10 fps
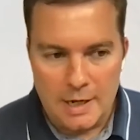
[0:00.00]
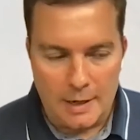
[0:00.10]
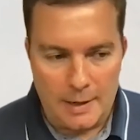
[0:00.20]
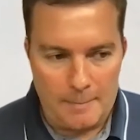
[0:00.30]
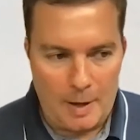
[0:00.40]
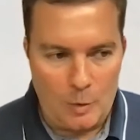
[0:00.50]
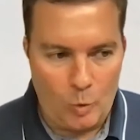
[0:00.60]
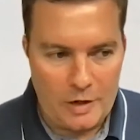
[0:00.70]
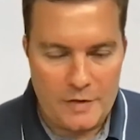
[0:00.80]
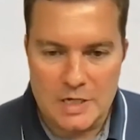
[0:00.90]
And
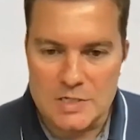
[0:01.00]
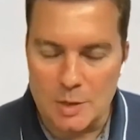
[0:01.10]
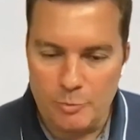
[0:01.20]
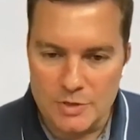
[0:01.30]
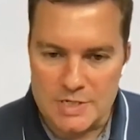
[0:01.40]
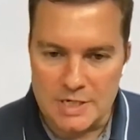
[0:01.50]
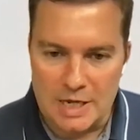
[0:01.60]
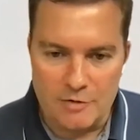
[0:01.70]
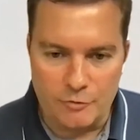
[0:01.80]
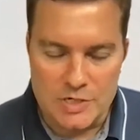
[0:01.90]
one of the examples they
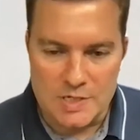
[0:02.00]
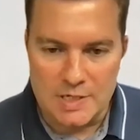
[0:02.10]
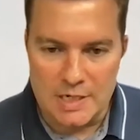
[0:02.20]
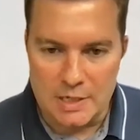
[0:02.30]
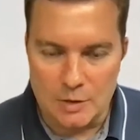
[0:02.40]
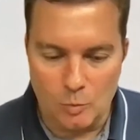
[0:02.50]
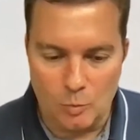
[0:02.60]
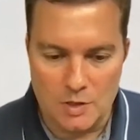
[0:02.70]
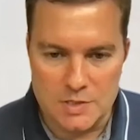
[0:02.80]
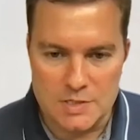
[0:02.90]
gave recently
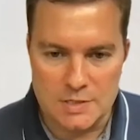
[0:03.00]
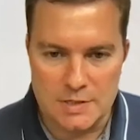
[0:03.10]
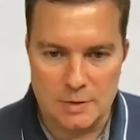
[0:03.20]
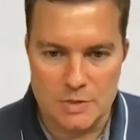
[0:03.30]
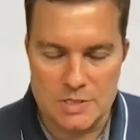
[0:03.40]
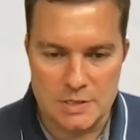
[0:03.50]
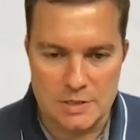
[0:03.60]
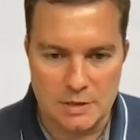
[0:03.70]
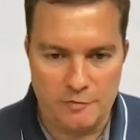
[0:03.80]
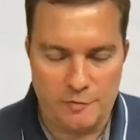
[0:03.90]
was there was
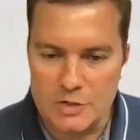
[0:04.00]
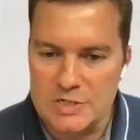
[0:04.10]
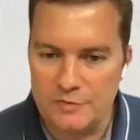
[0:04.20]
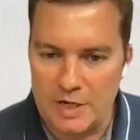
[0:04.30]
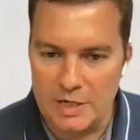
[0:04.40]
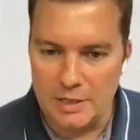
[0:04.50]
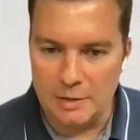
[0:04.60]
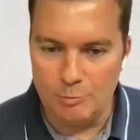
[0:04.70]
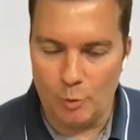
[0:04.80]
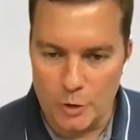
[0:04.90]
a forest fire
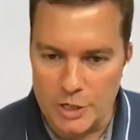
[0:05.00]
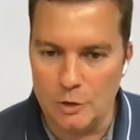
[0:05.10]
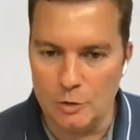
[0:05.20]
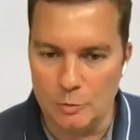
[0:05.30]
in Borneo,